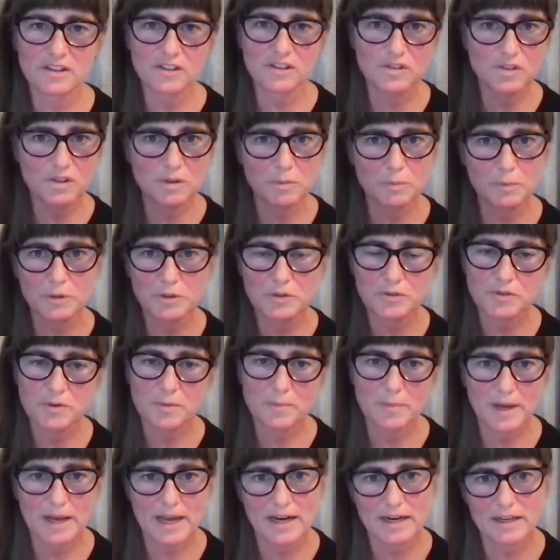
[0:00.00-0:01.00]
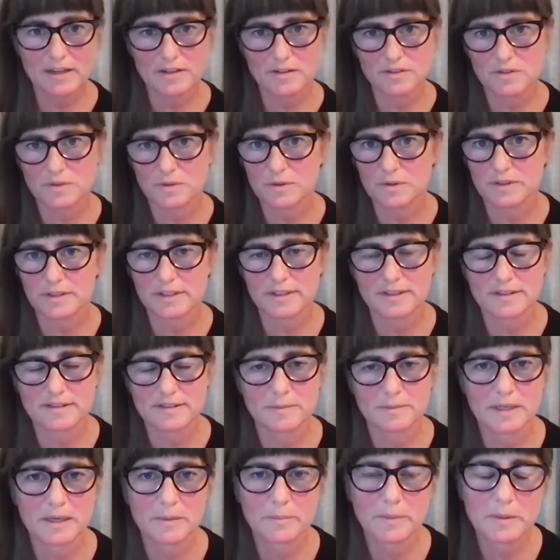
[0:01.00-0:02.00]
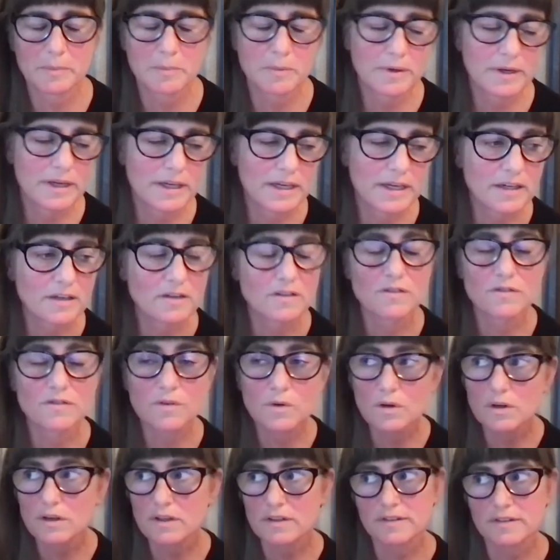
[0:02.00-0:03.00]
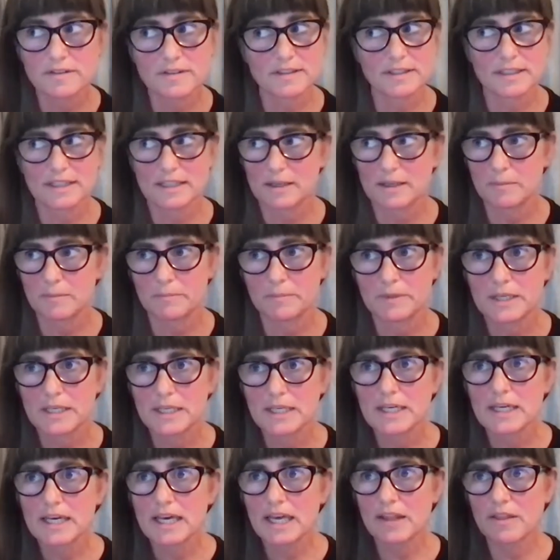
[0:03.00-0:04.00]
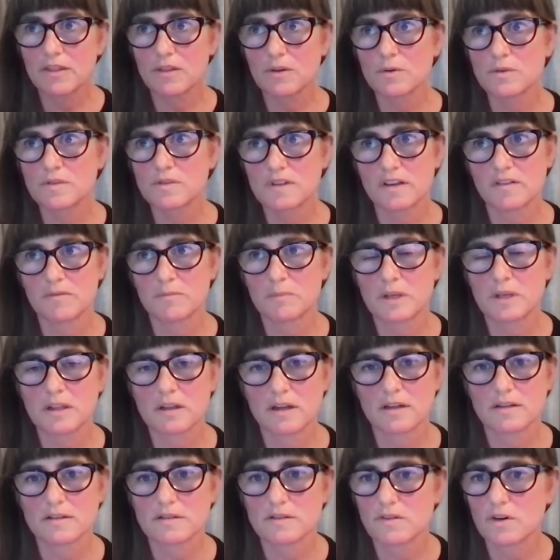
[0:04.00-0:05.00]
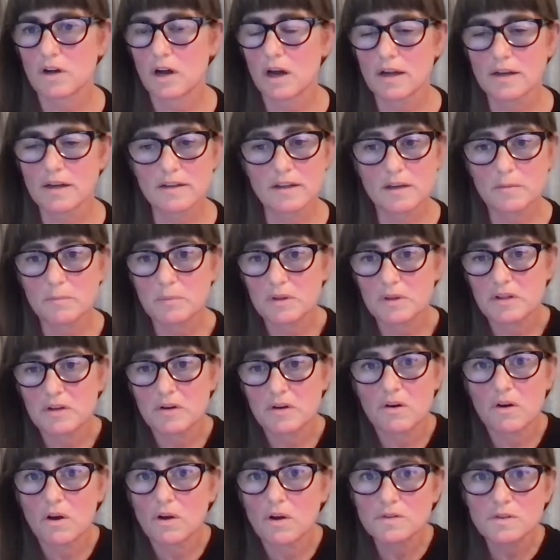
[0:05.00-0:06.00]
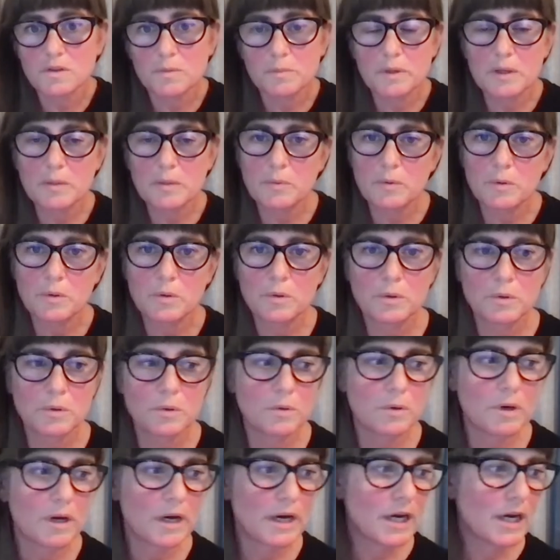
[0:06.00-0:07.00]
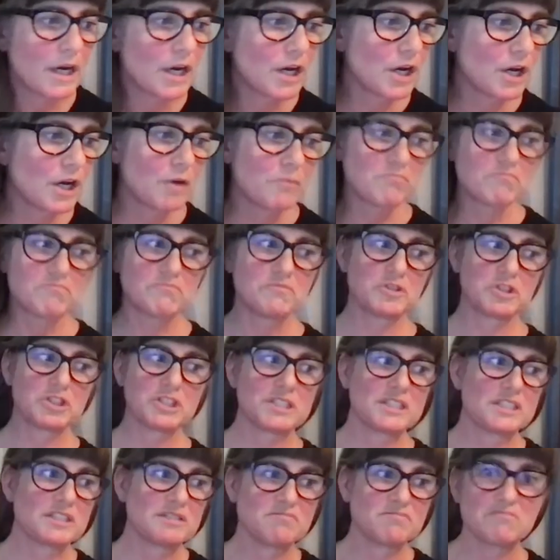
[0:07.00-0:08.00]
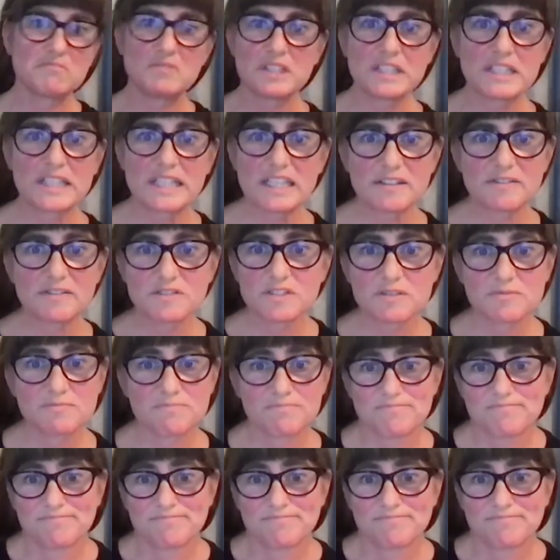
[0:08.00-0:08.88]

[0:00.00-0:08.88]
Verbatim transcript: the super dramatic stories about people getting divorced. Um, and those give me lots of content, but there are also people who just lived,